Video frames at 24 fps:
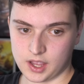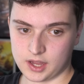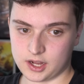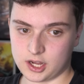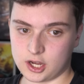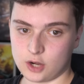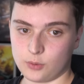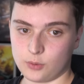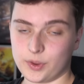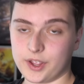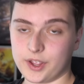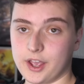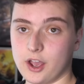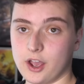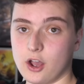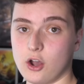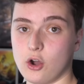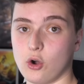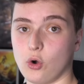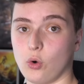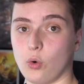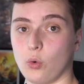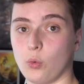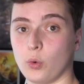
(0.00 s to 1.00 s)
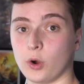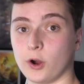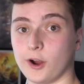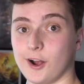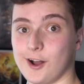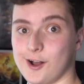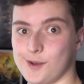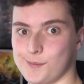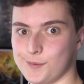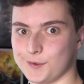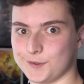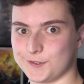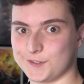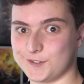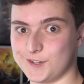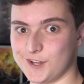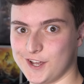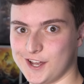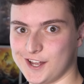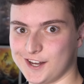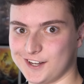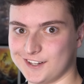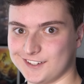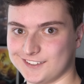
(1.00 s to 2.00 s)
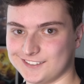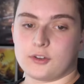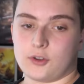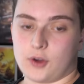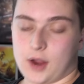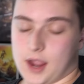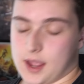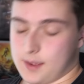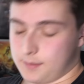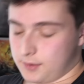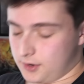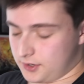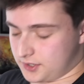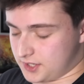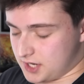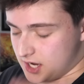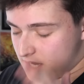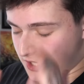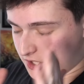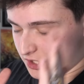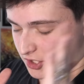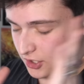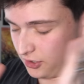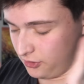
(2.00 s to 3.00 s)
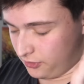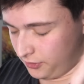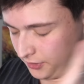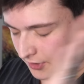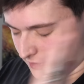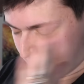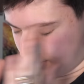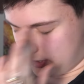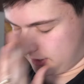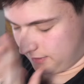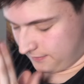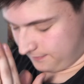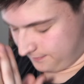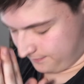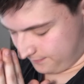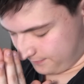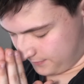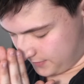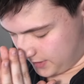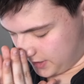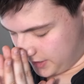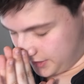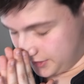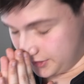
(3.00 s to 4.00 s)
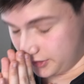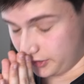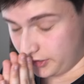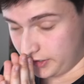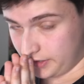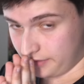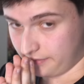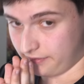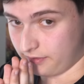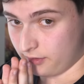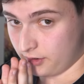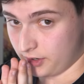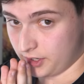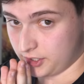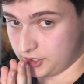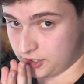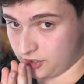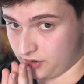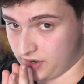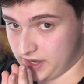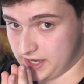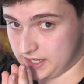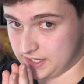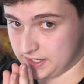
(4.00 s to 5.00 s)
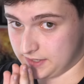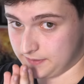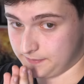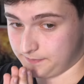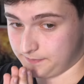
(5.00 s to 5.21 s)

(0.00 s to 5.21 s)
And here we go, we're almost done. Grab your tissues, because you're in for a treat.